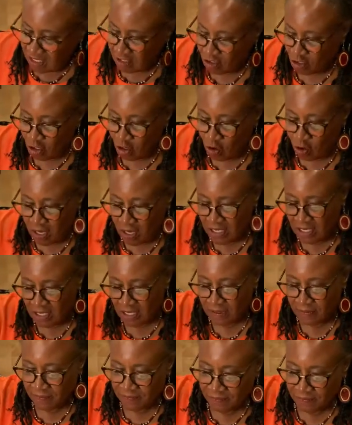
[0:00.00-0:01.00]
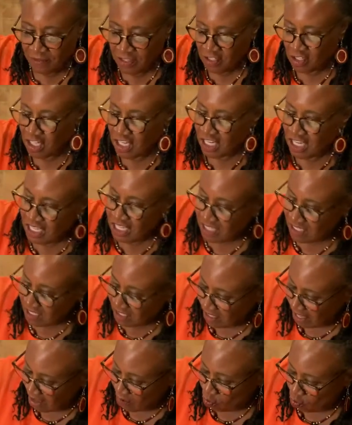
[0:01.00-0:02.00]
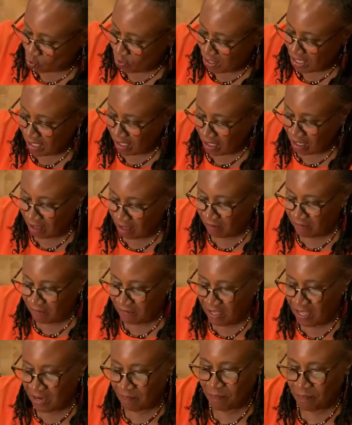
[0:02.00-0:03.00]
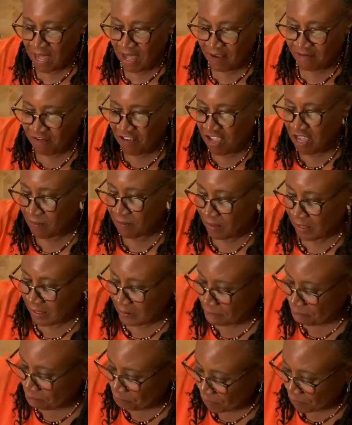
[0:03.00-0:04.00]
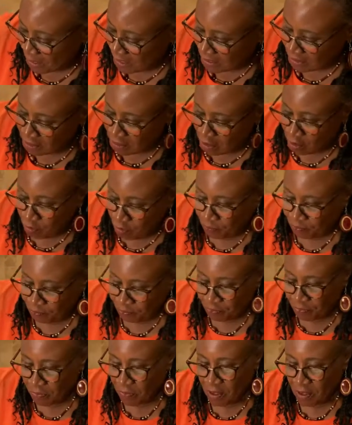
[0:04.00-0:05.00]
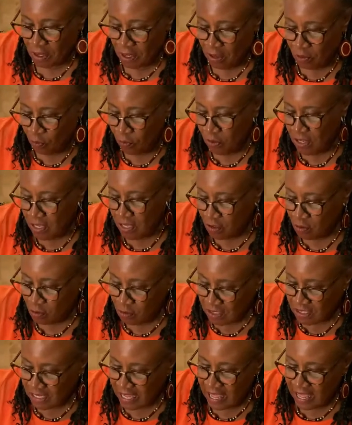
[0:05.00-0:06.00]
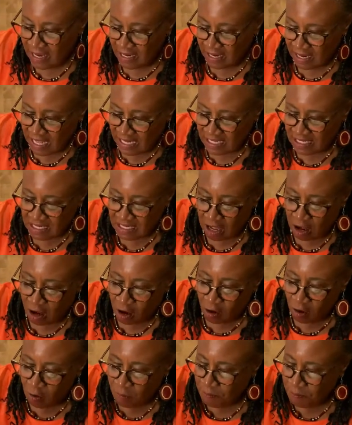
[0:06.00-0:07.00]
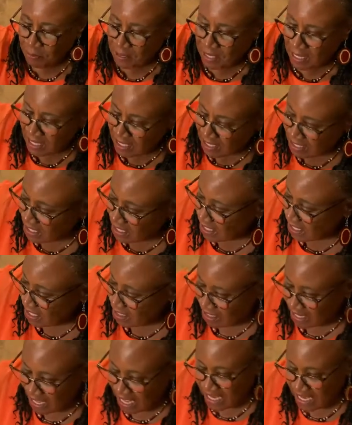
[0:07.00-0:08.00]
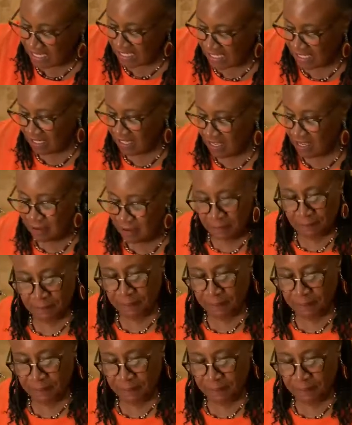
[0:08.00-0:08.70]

choice, the cheese that we love in my family. So we use that and that's all blend in nicely.